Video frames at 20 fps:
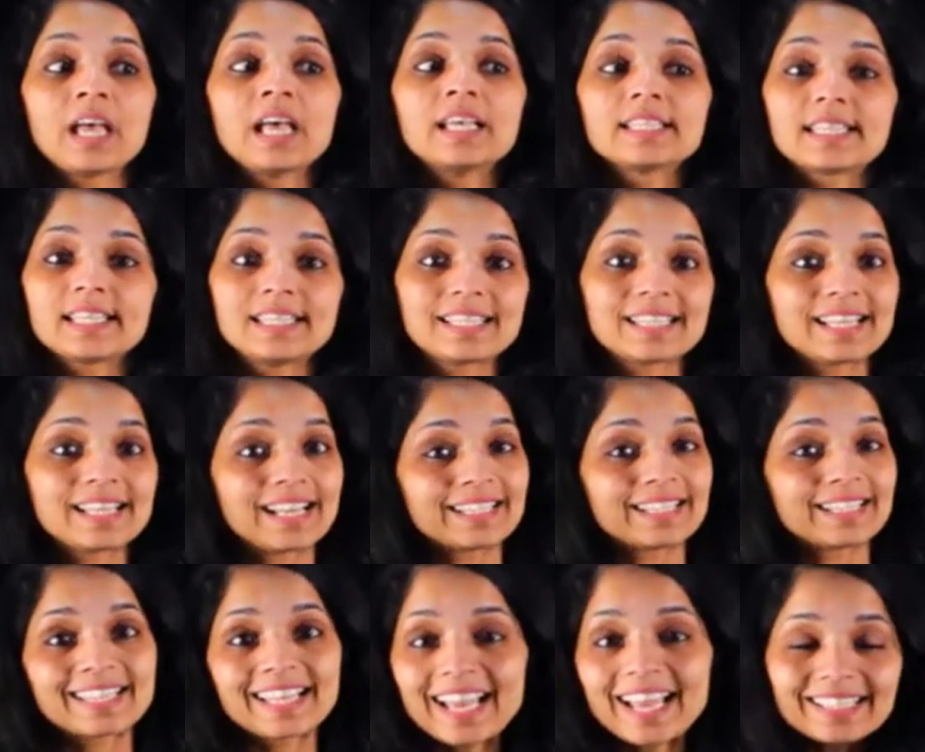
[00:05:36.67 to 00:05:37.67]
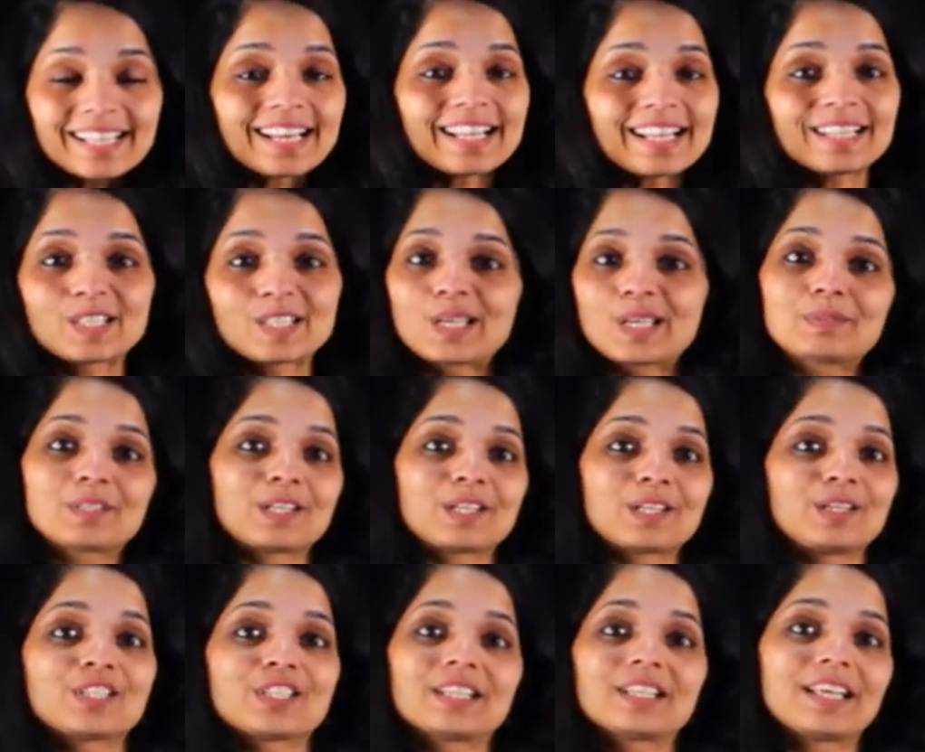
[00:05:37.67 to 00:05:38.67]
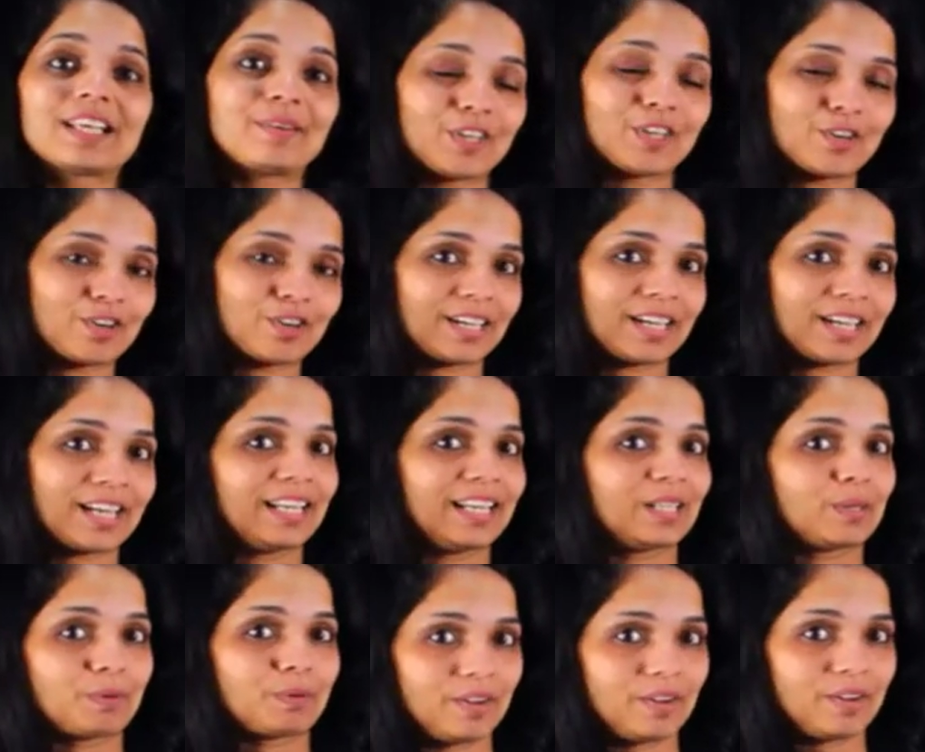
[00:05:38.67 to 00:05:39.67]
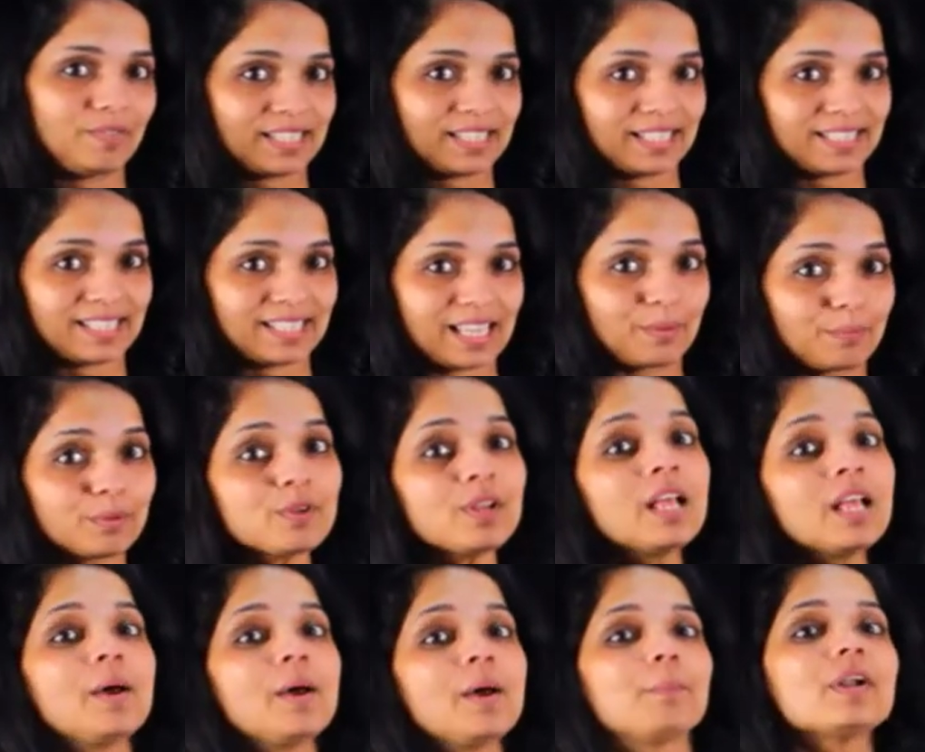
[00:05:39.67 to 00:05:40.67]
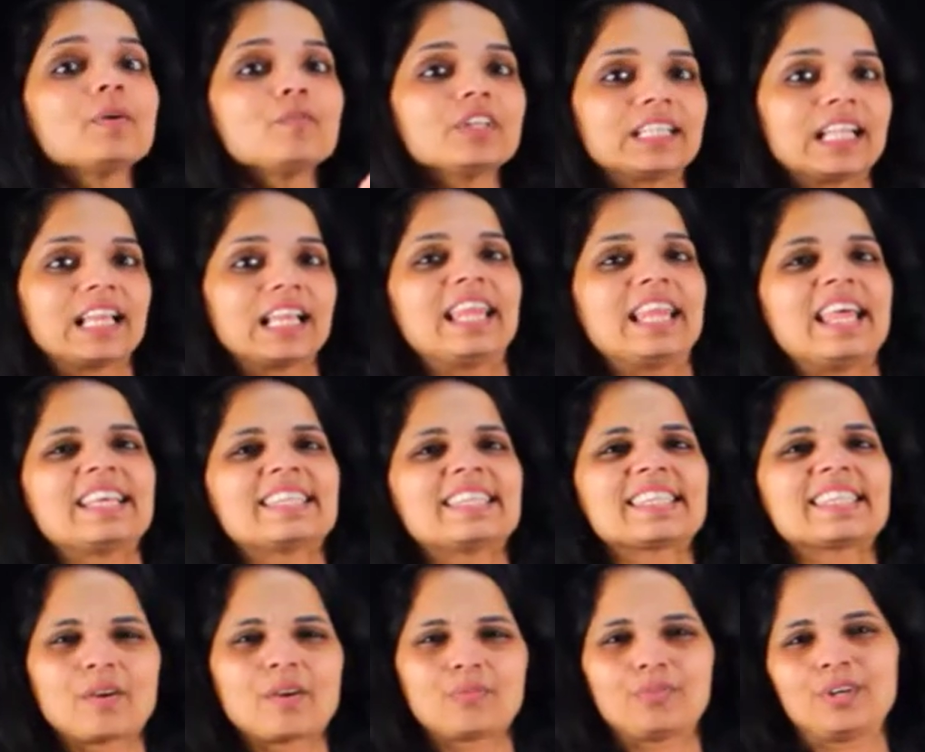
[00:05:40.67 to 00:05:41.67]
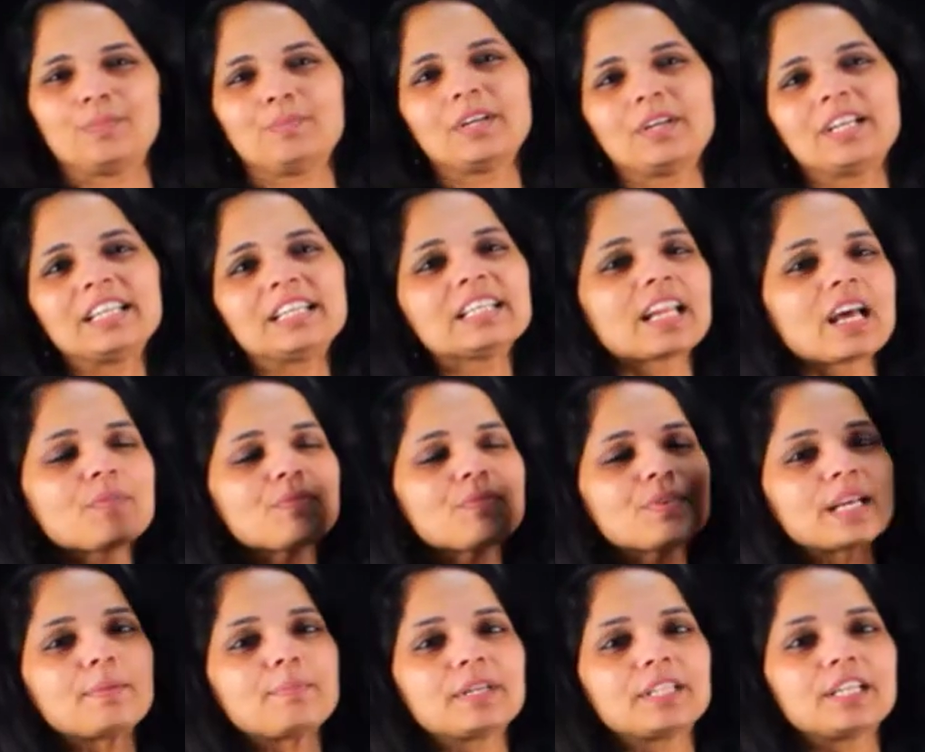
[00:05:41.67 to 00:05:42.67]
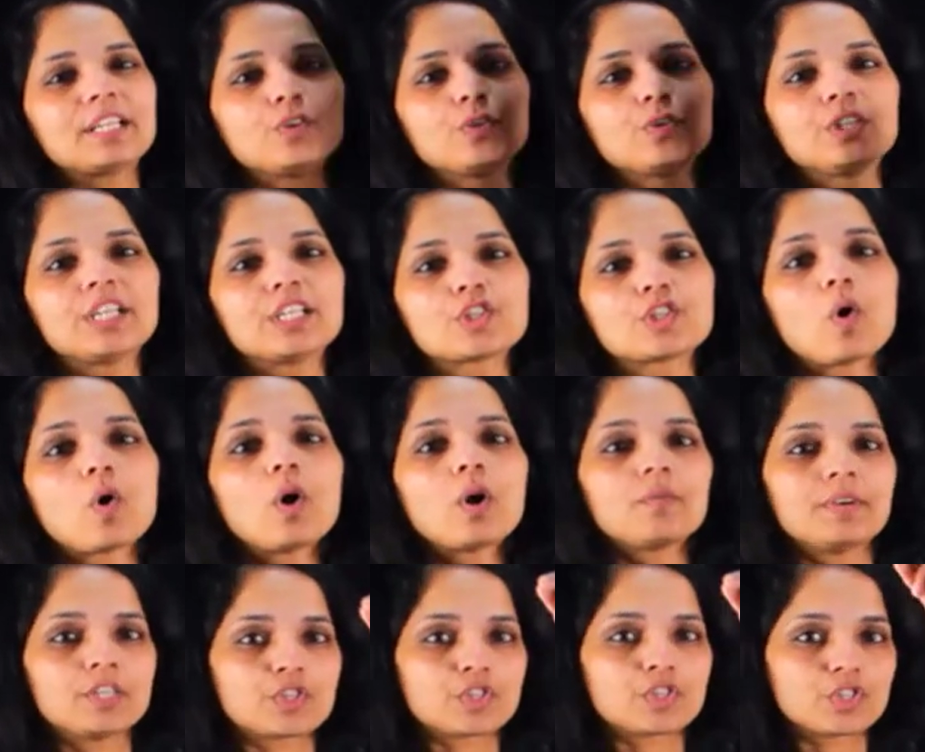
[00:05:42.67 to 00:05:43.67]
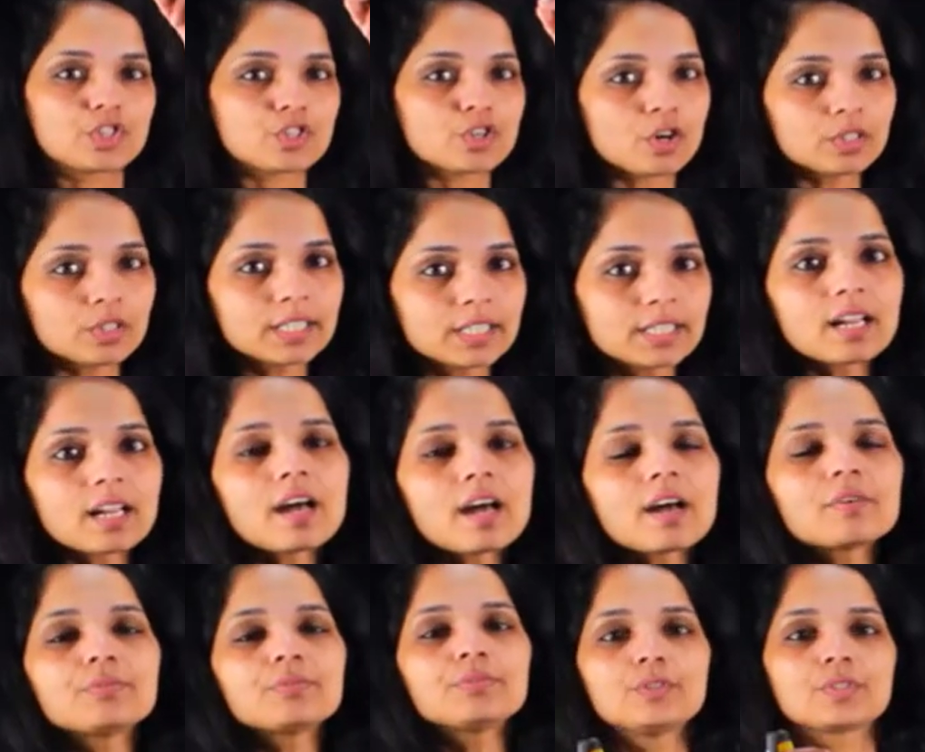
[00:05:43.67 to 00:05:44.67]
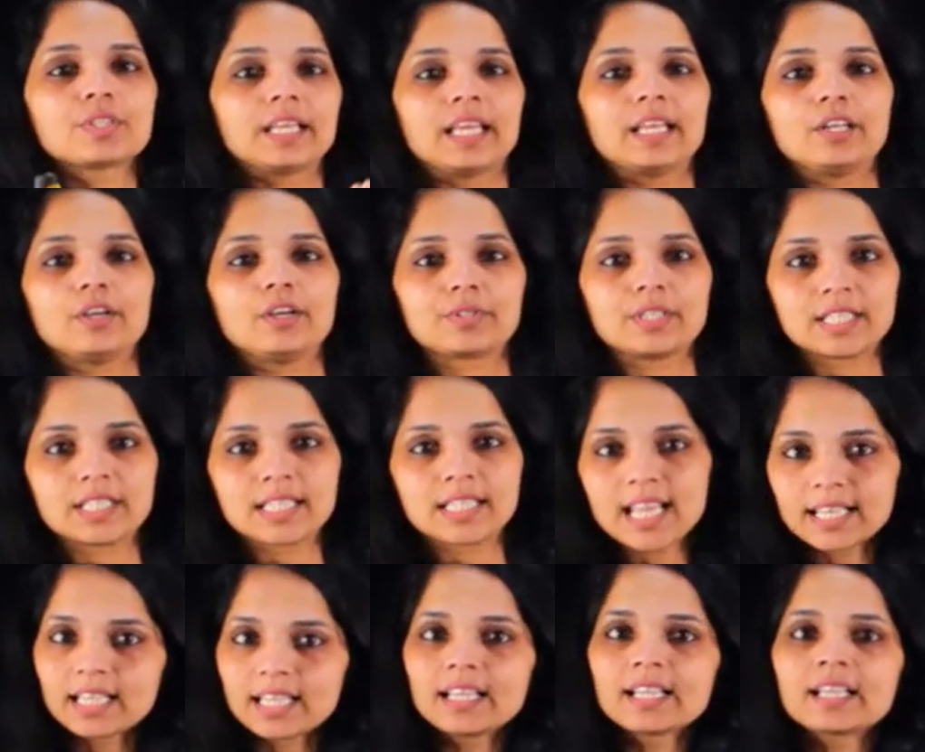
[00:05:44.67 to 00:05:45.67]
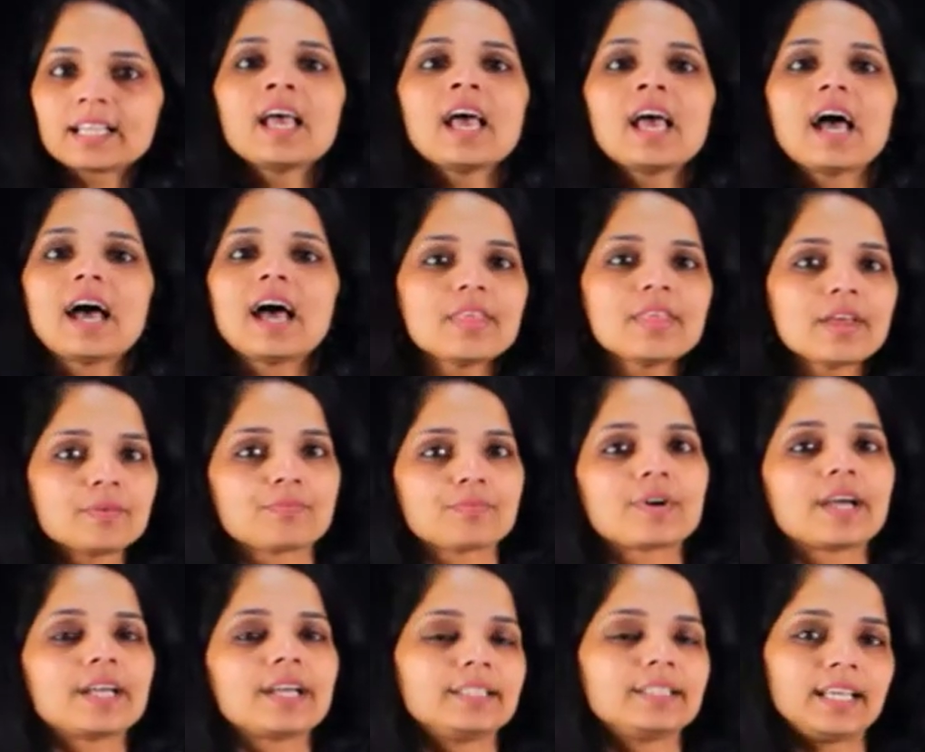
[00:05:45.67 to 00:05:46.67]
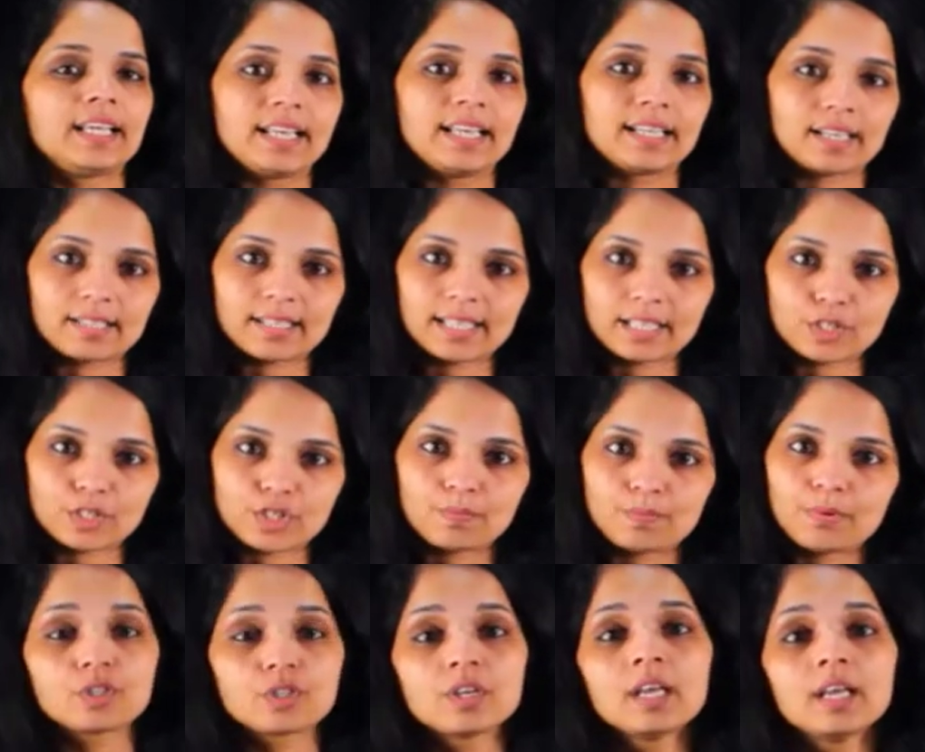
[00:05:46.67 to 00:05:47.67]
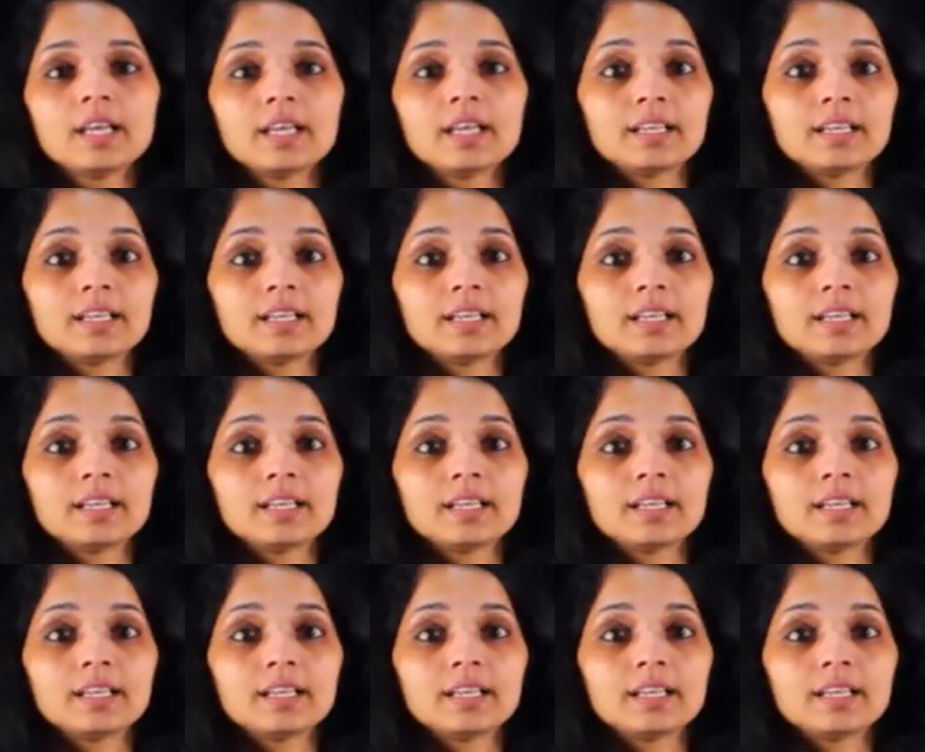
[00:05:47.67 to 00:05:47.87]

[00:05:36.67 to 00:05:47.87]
So this is exactly the same solution that we got in the previous example, but with lesser effort. But in graphical method, you need to always draw the graph using any of the technique and then find the intersection point.